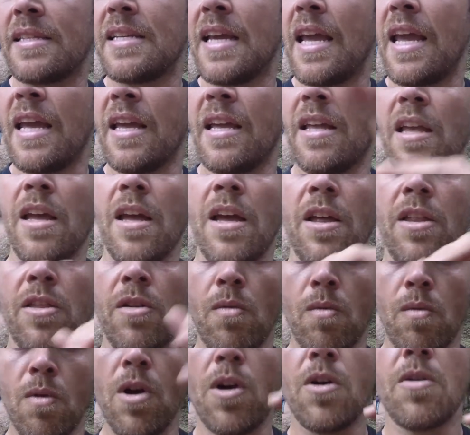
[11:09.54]
take
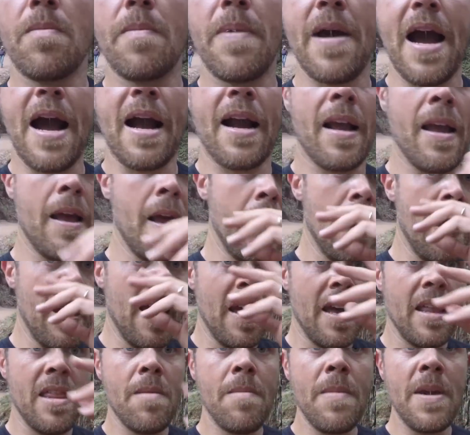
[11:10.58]
the road back.
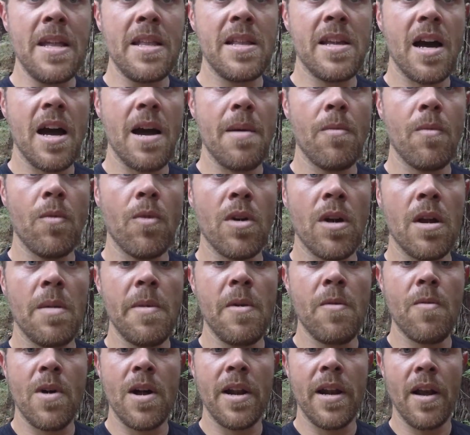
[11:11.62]
In the meantime, we're going to
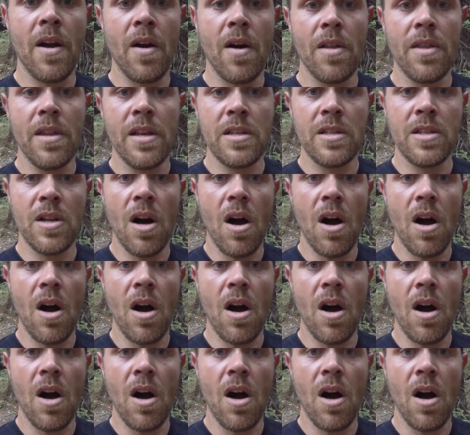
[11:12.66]
be running on this